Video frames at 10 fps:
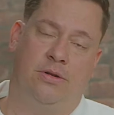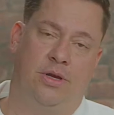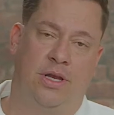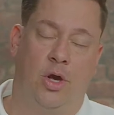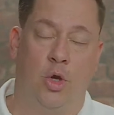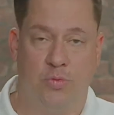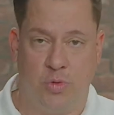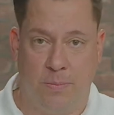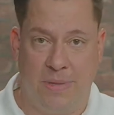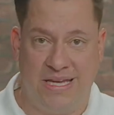looking at homes
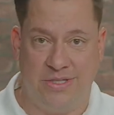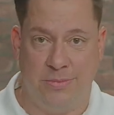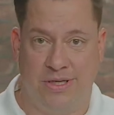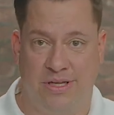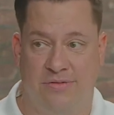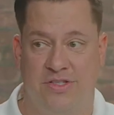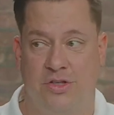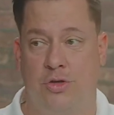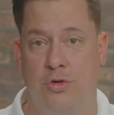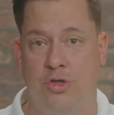with a basement. If it's a
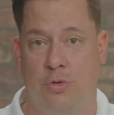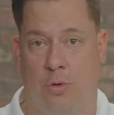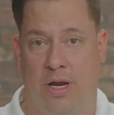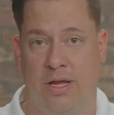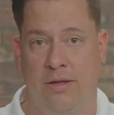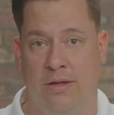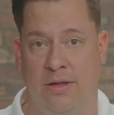2-story,